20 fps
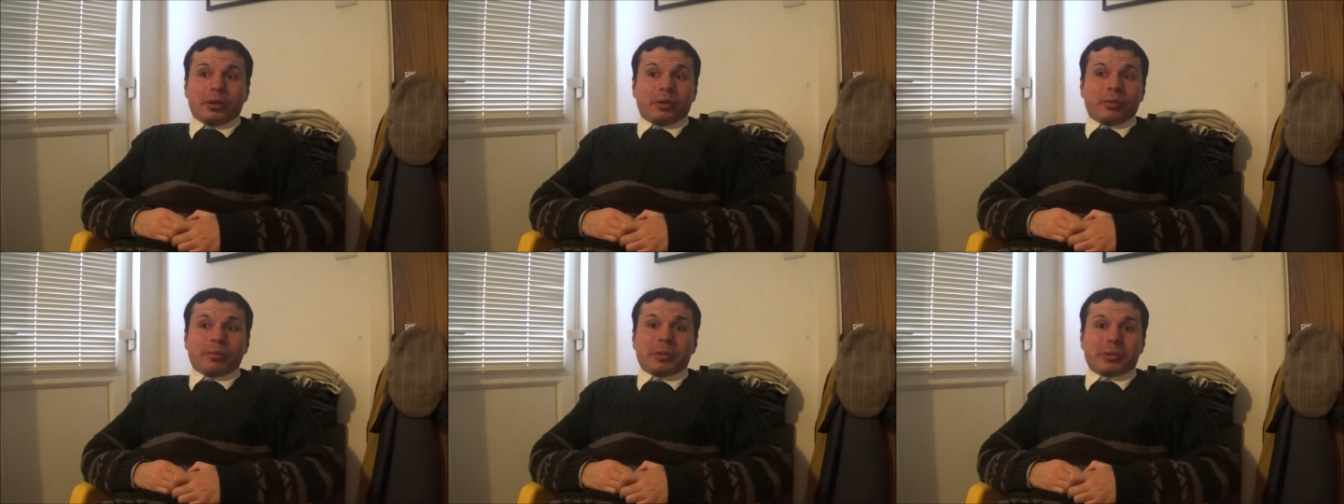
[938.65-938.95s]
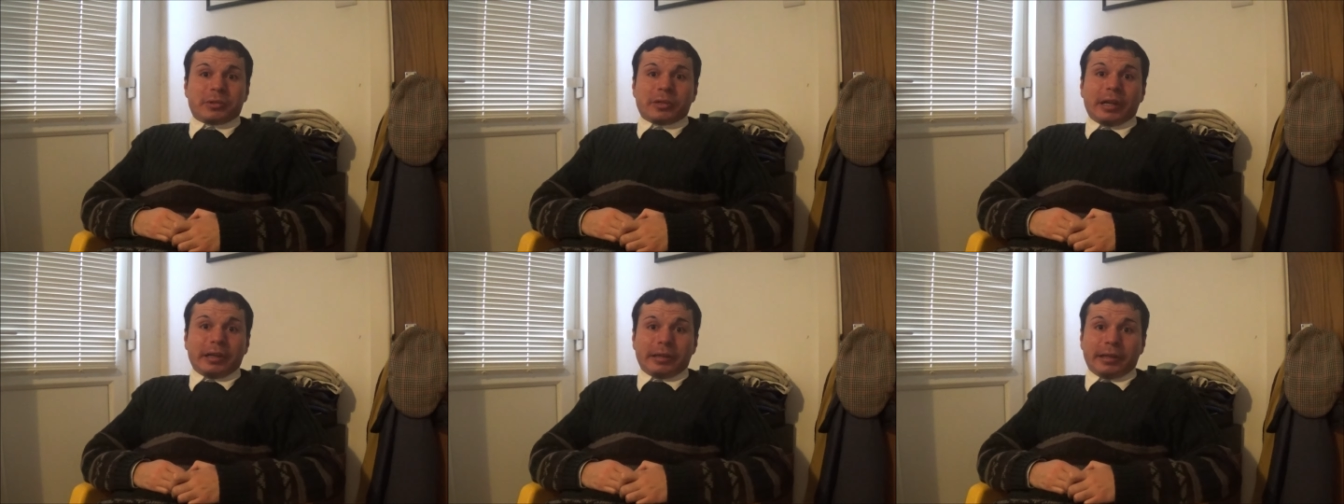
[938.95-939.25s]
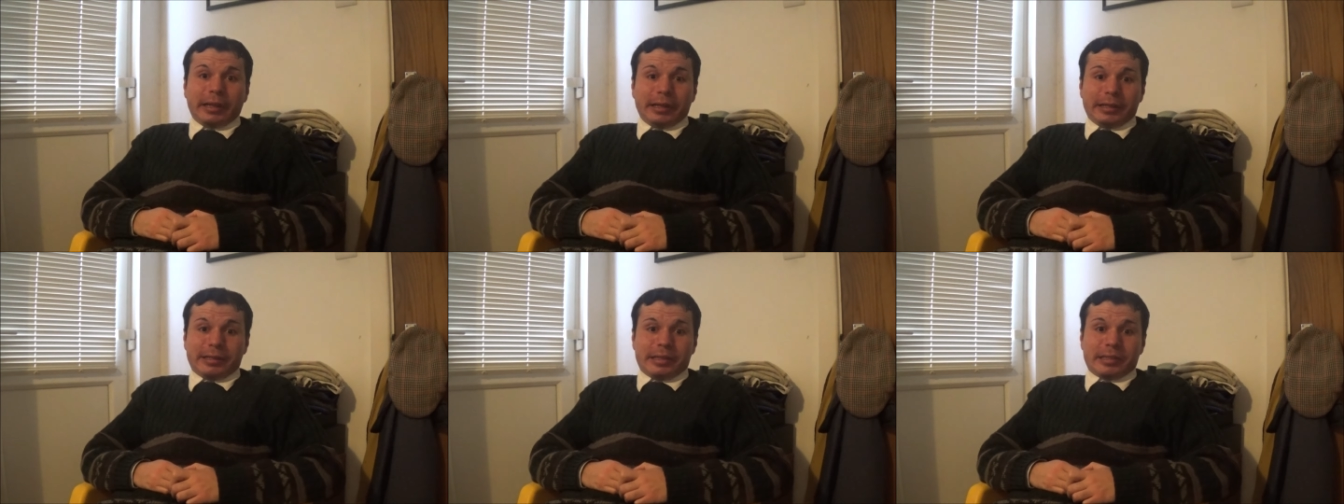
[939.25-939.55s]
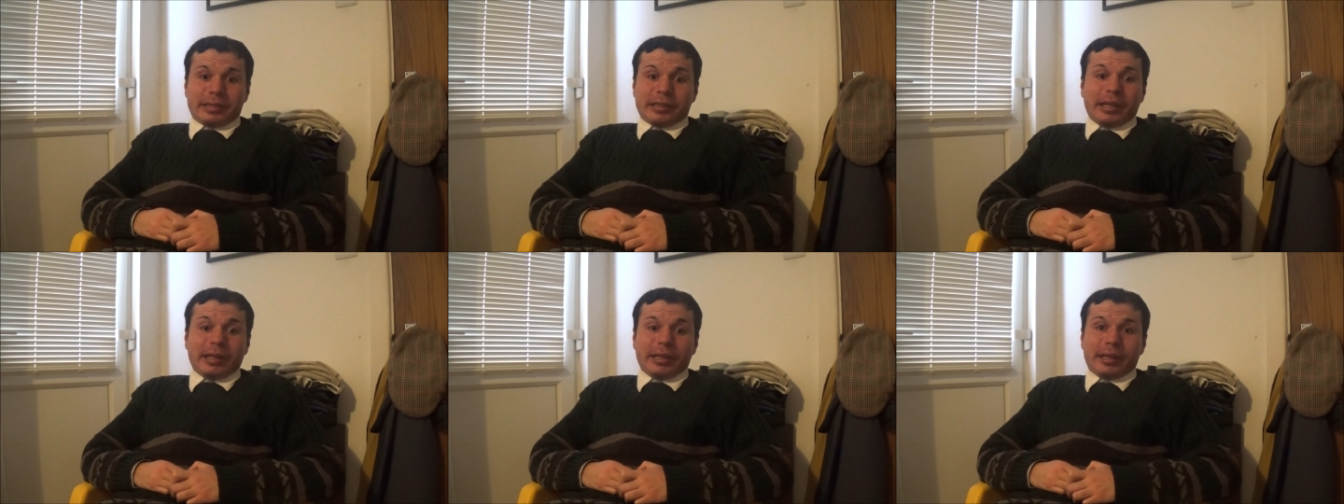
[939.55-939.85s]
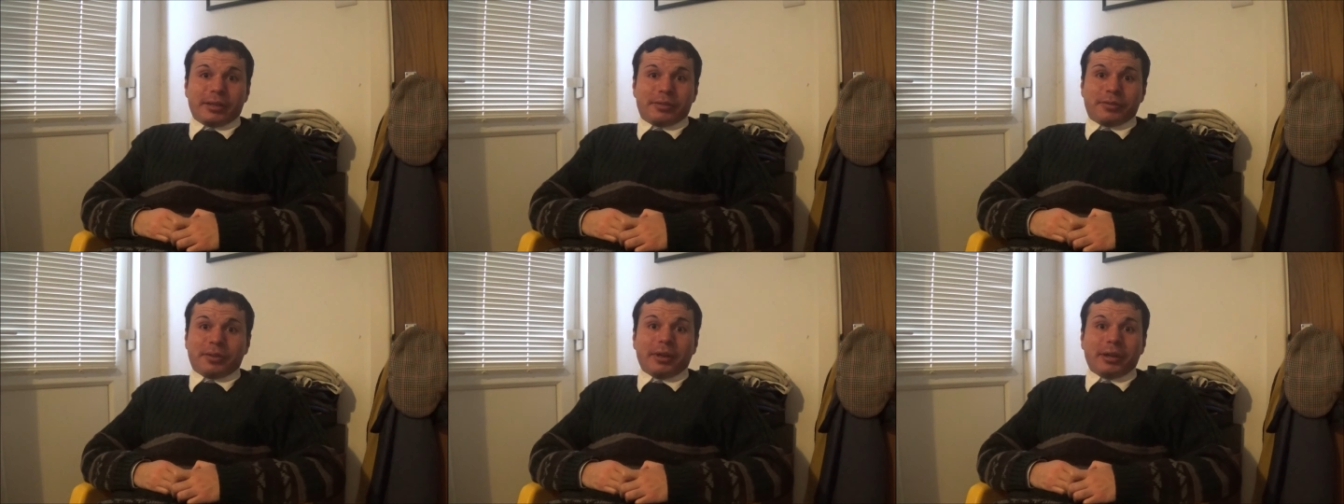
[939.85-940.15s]
which I'd like to
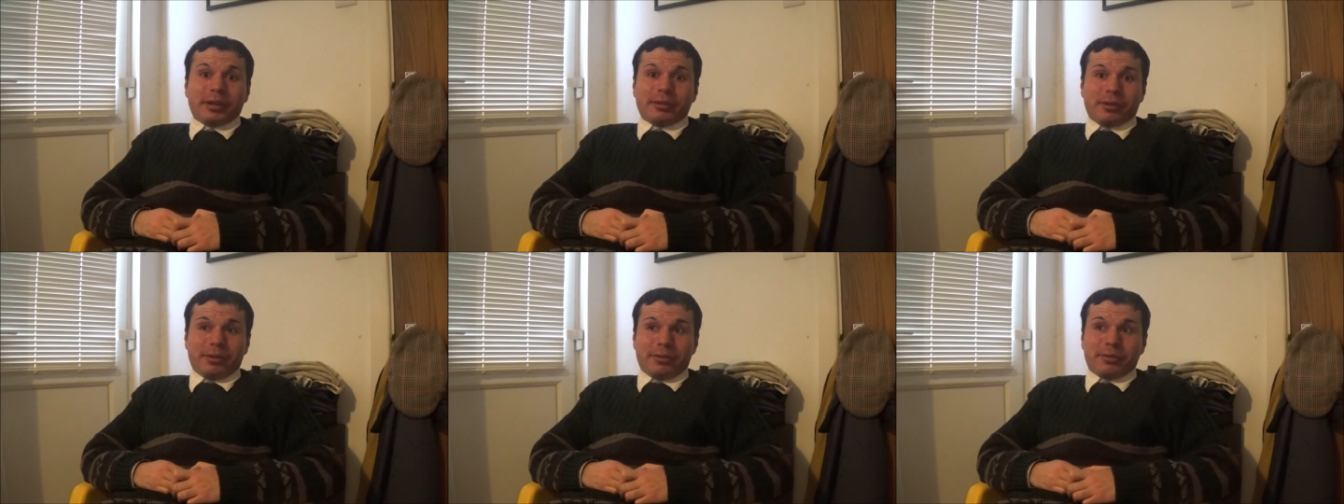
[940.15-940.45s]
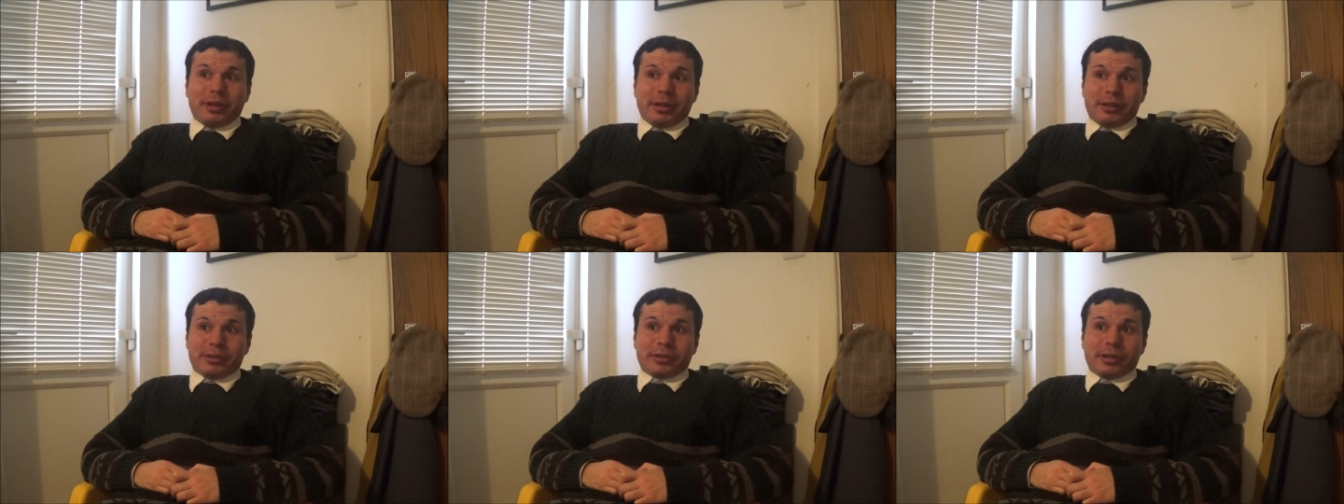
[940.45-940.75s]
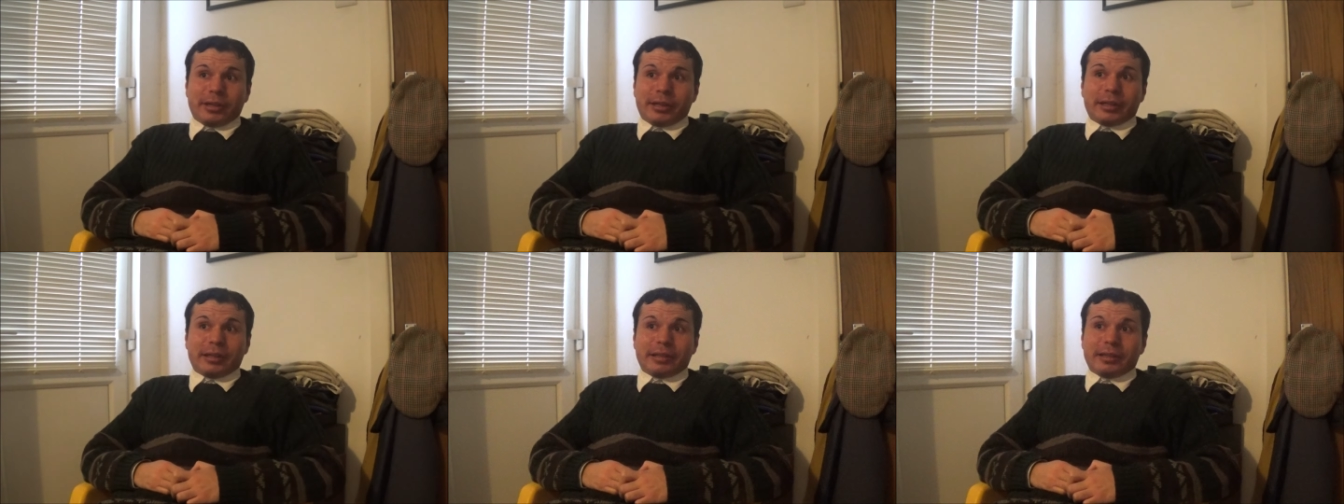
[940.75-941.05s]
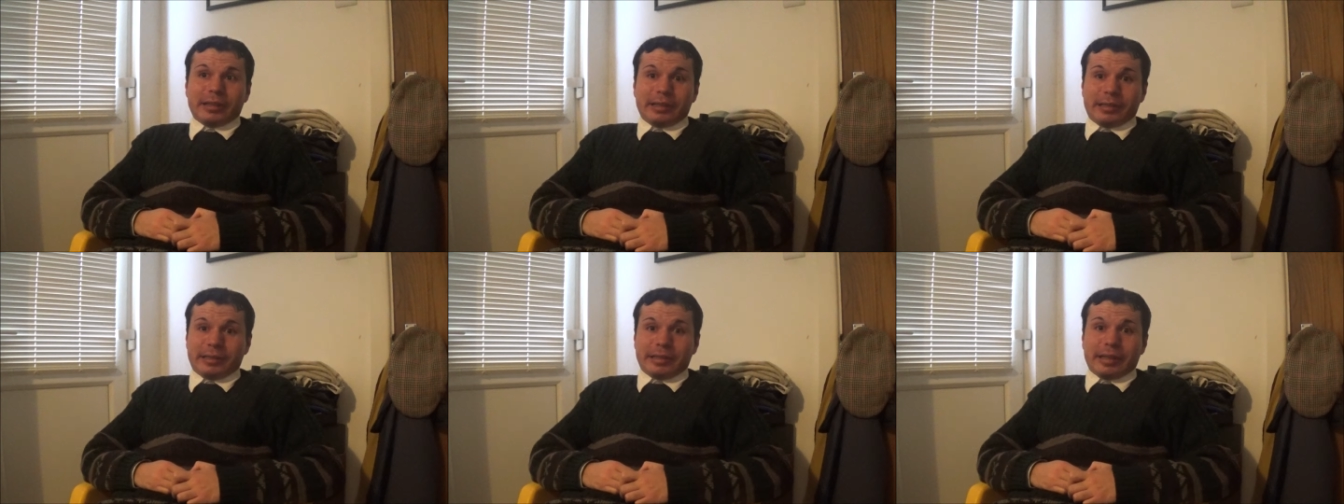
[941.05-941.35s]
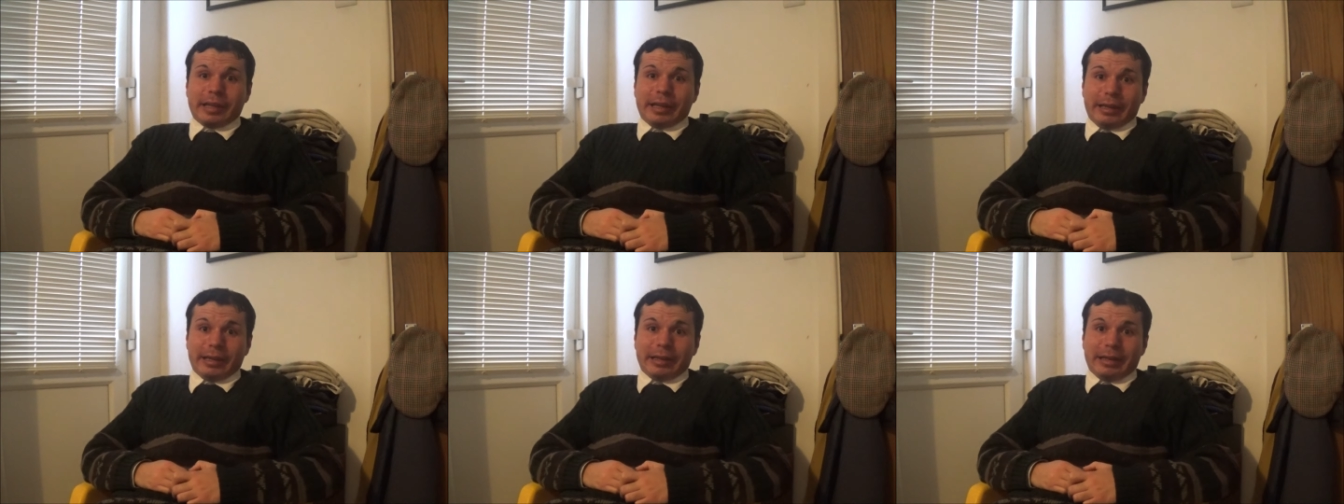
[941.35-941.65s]
say is very refreshing in this
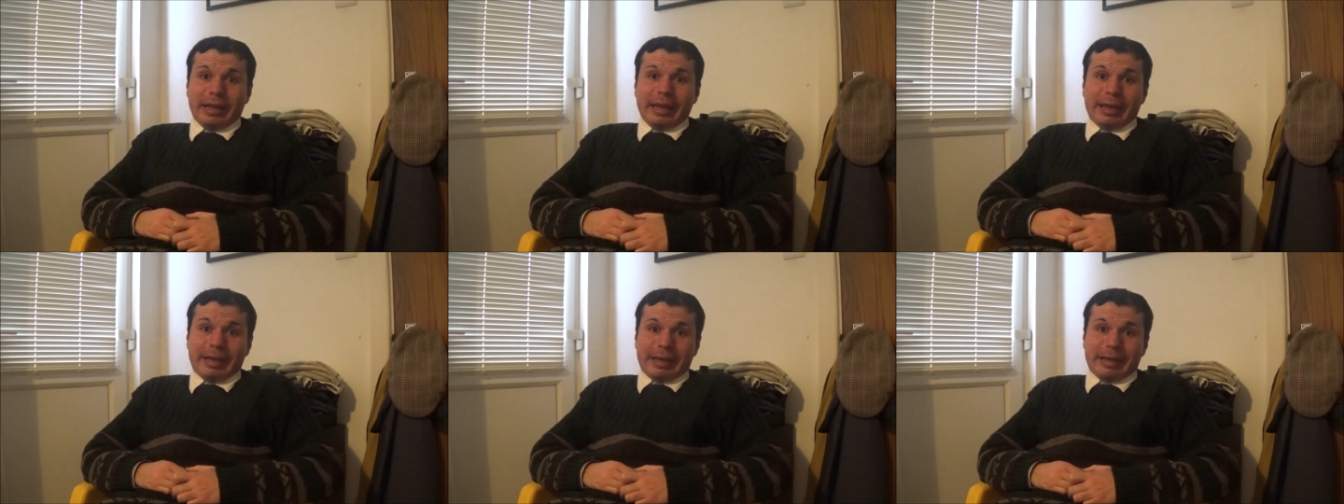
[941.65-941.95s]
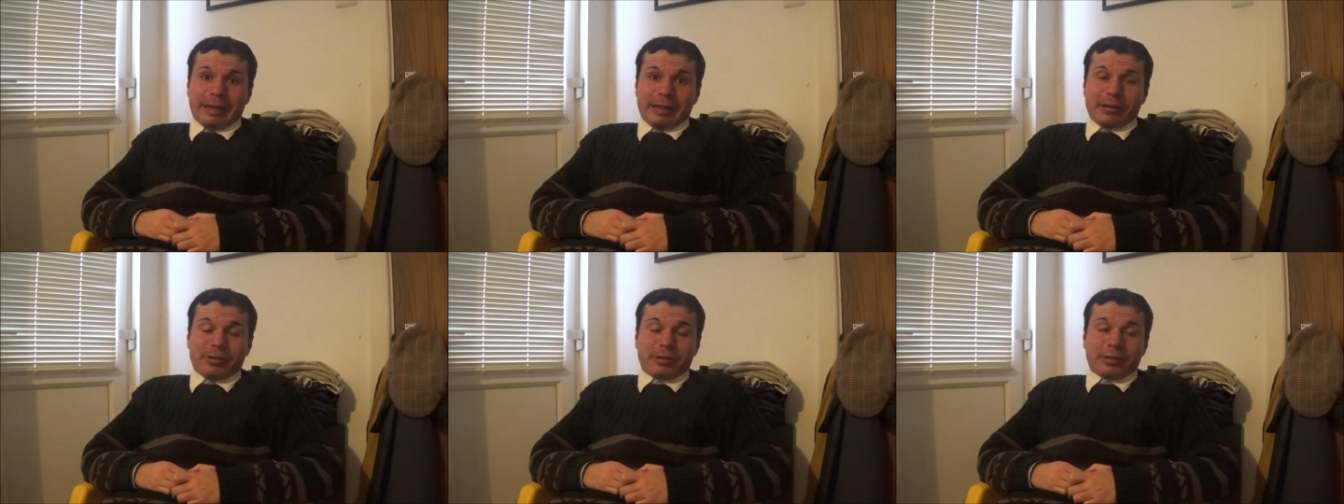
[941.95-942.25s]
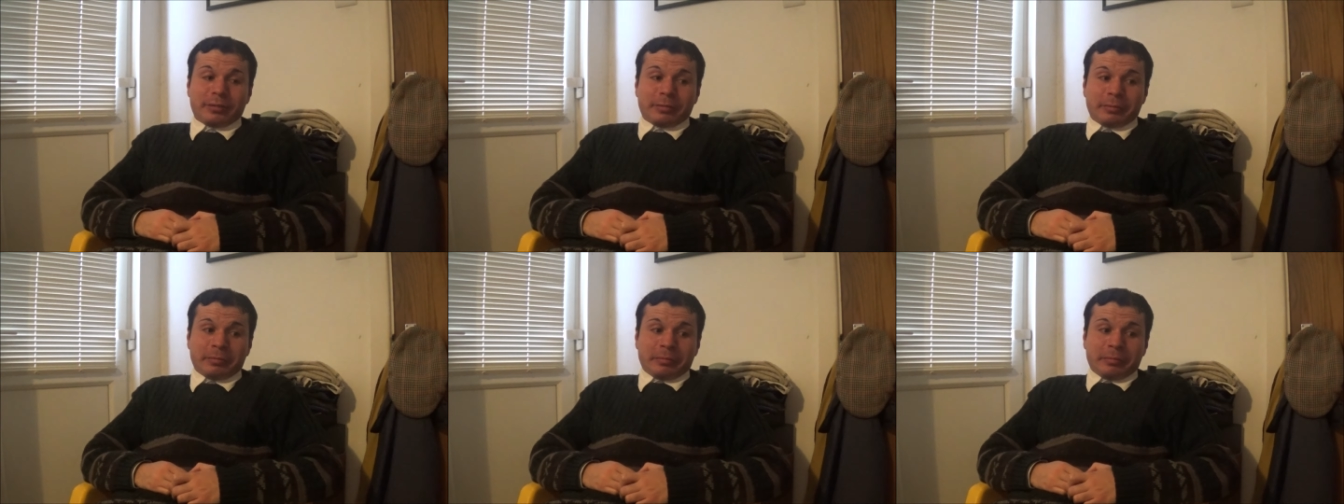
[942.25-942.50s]
day and age.